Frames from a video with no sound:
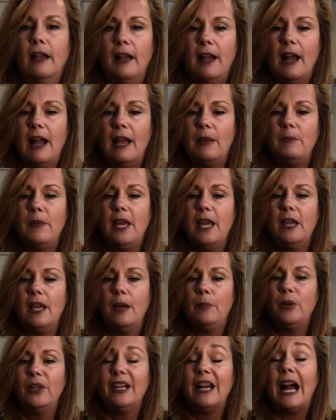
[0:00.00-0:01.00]
I
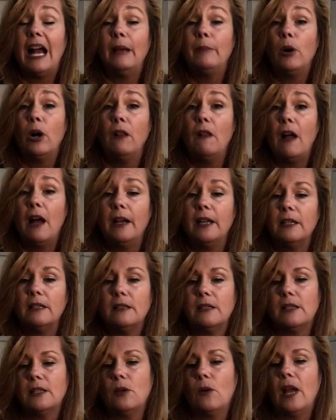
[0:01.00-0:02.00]
put an eyeball on it
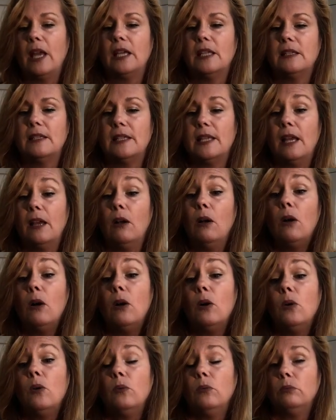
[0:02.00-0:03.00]
so I can say,
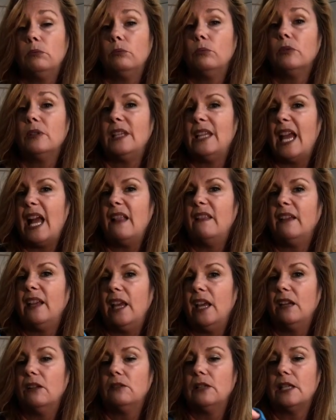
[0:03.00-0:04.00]
oh, we're the
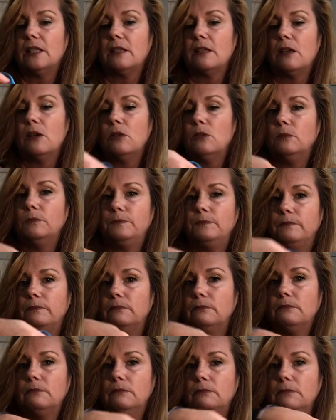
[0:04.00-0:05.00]
alligator, let's go
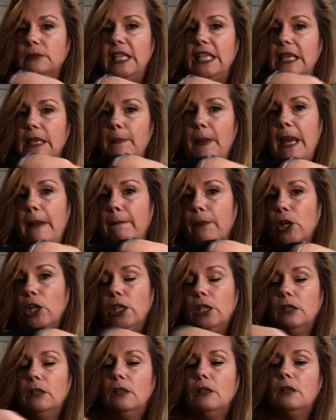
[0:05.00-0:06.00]
eat the paper.
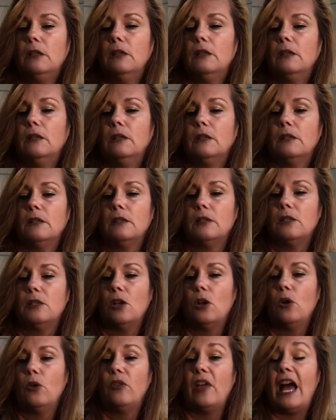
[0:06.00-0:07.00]

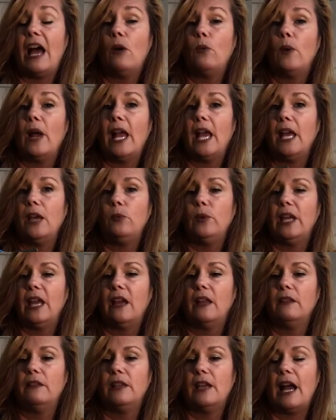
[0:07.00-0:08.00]
So that way we
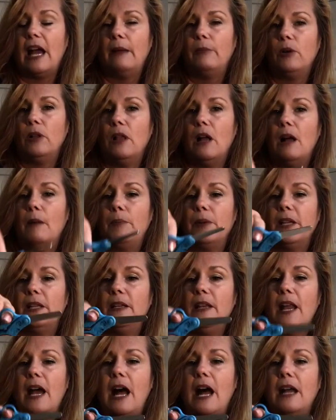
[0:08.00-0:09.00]
get the eyeball up and
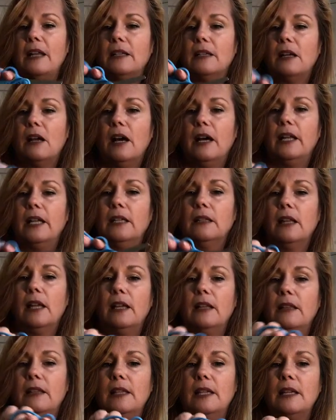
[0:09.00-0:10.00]
not cutting
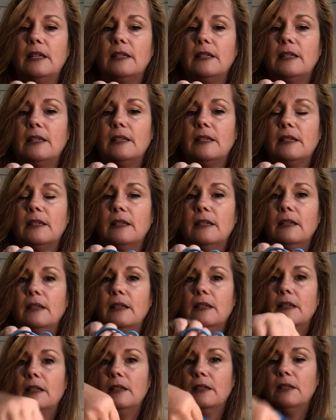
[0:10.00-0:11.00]
like this.
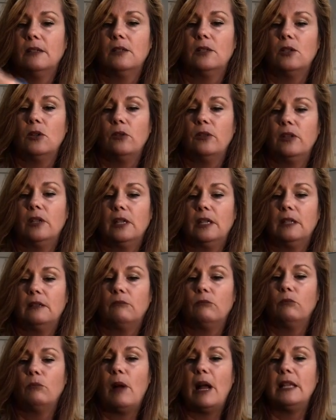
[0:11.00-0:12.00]
So
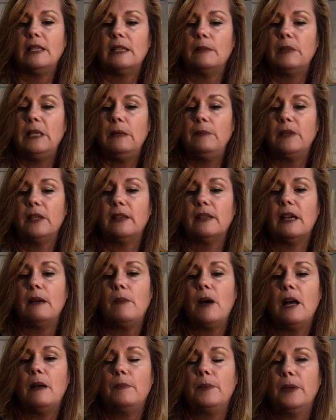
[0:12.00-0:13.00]
mine said keep the thumb
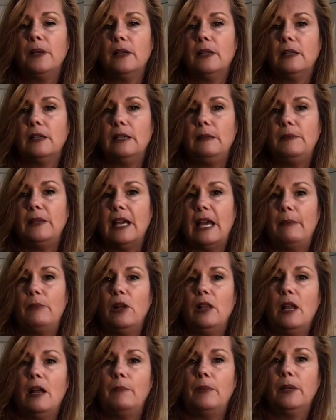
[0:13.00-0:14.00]
up, keep the
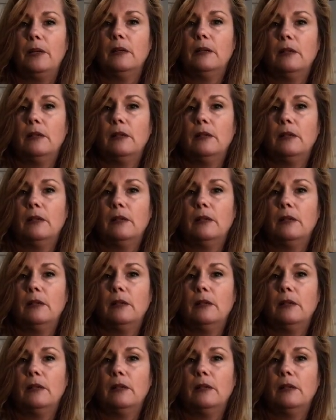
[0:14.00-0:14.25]
eyeball up.